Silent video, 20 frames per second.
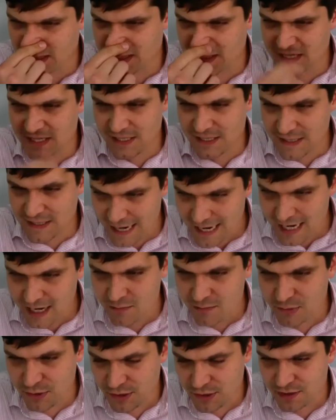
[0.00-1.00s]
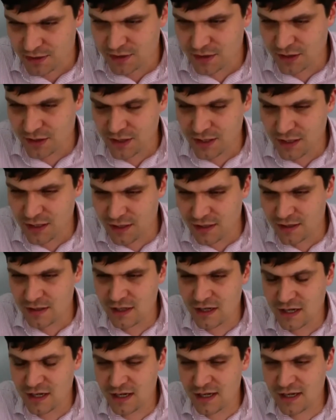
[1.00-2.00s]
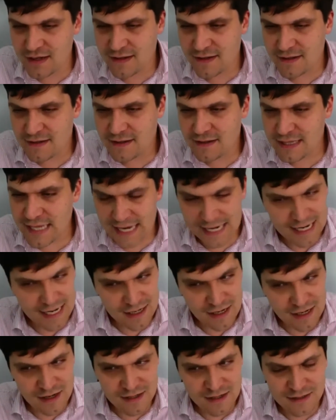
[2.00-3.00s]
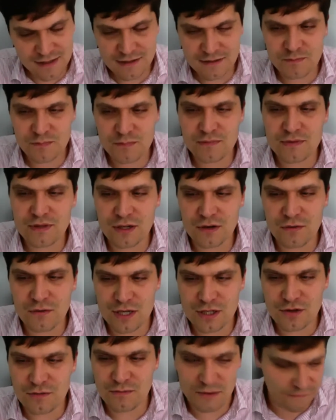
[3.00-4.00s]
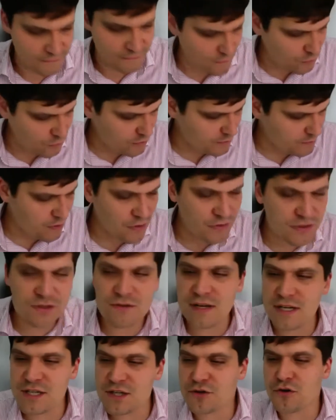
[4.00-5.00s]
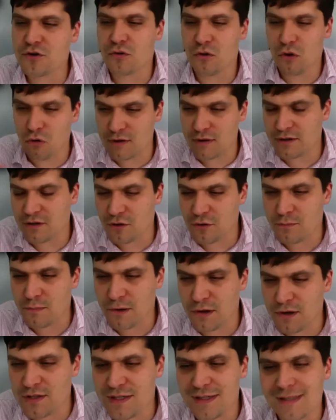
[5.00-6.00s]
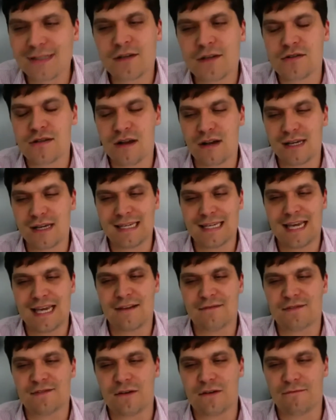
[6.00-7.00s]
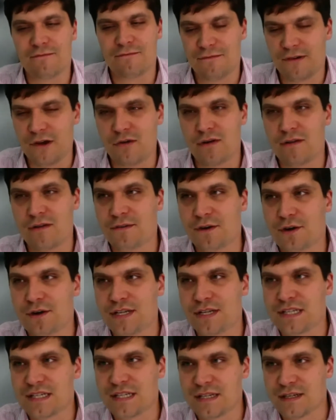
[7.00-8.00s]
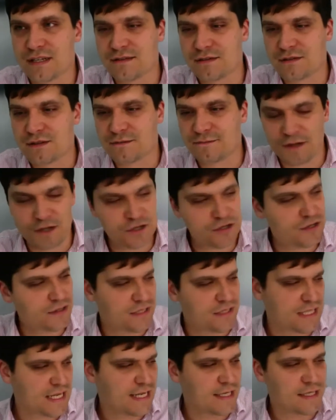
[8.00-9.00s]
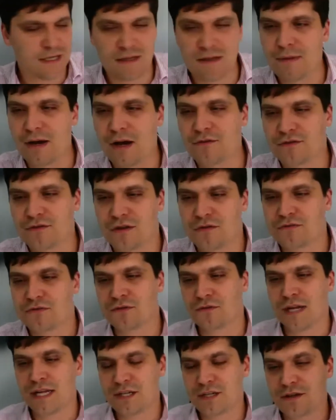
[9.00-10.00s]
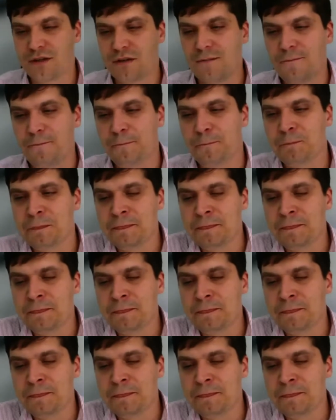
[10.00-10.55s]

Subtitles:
the same person that had asked the question before about regional or a new person, because I gave some very, very sufficient detail about outer regional.